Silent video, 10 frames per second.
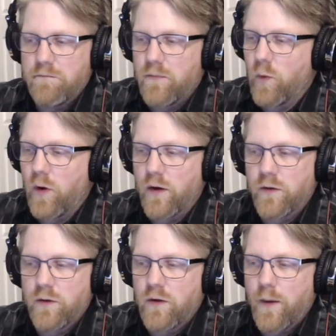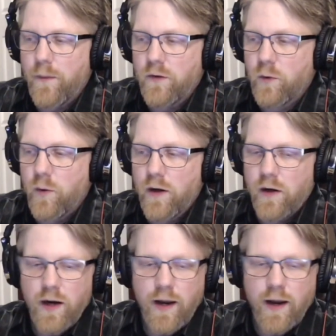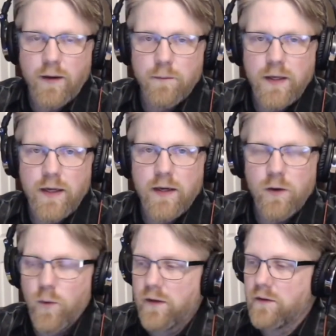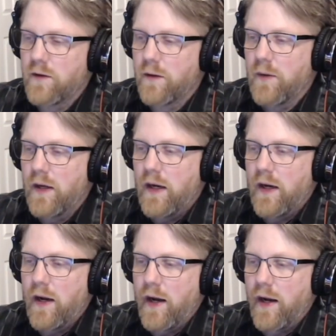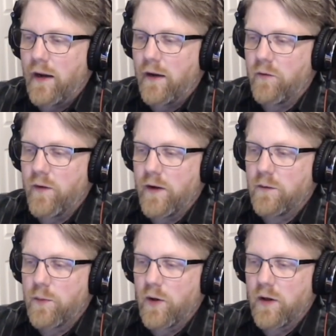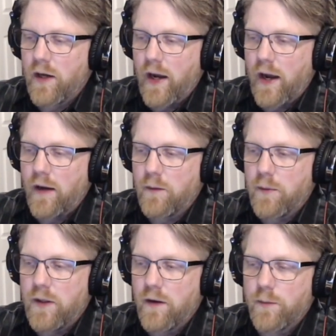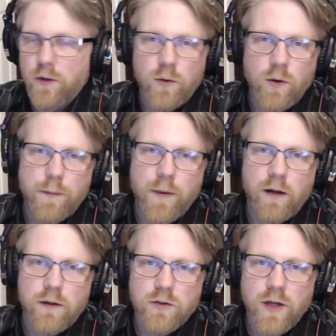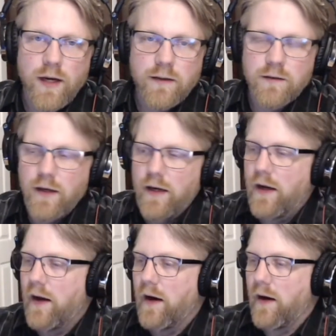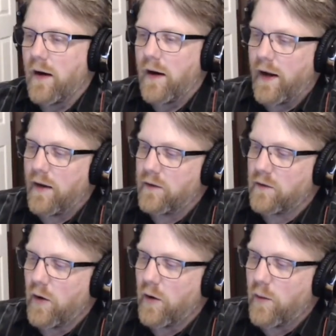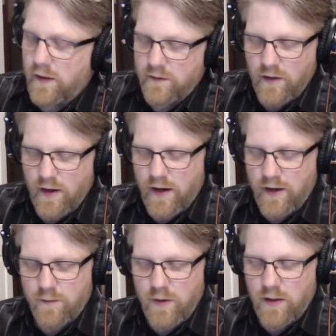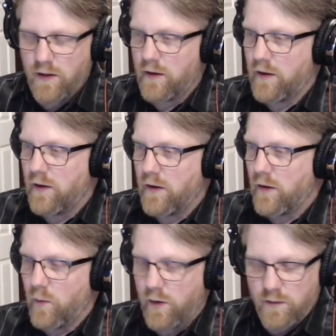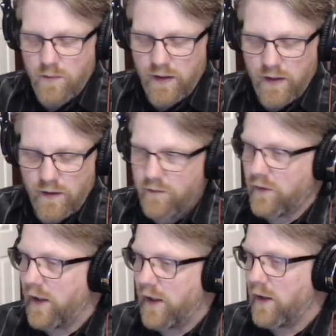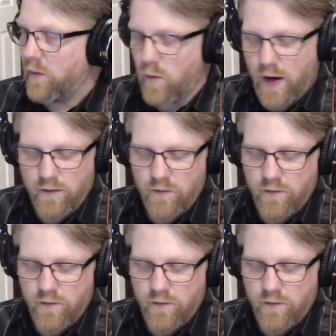where I'm on Twitter at Beginning Wisdom and Facebook at BW Apologetics. As always, I am here with my lovely wife